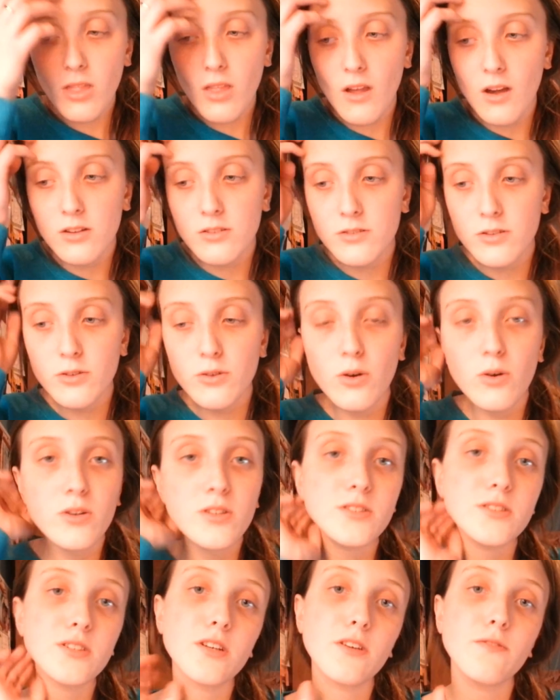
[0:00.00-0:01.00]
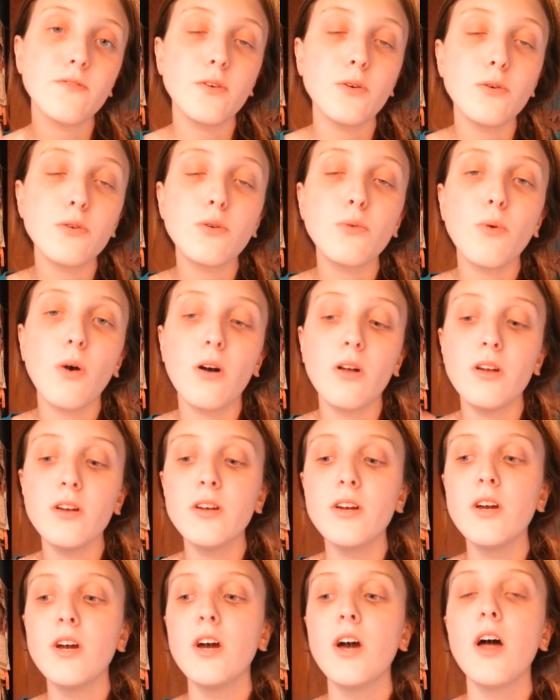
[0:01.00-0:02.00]
So you always need a phone, a wallet.
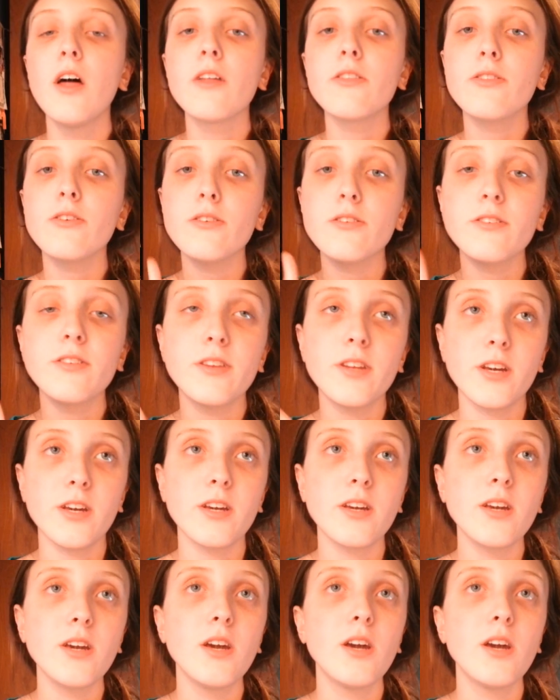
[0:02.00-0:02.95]
Third thing,